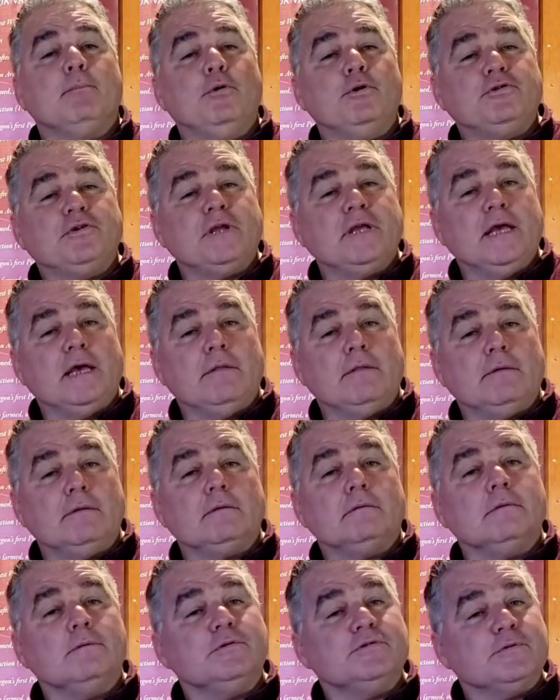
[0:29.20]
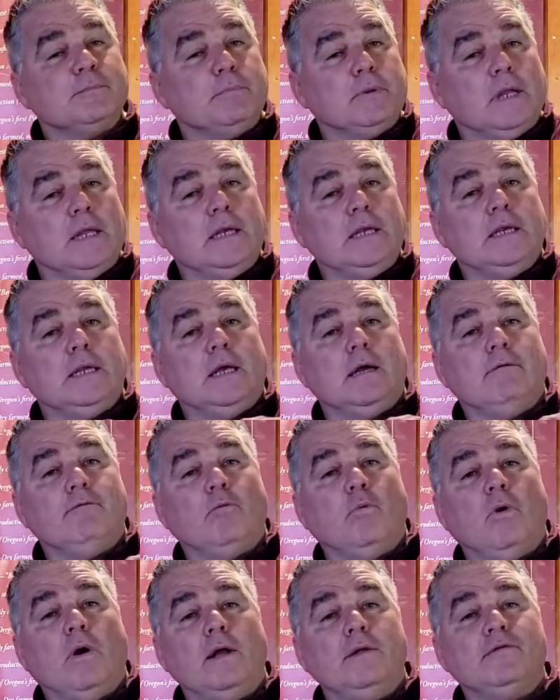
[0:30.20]
put together. It was a blend of
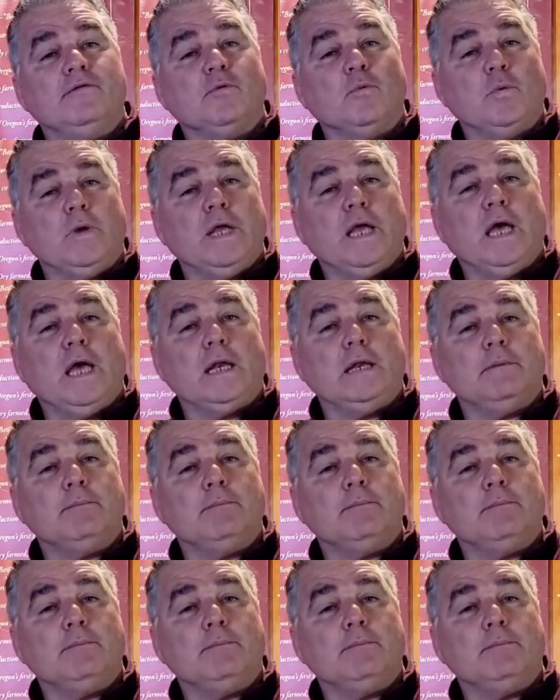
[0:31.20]
wines that we had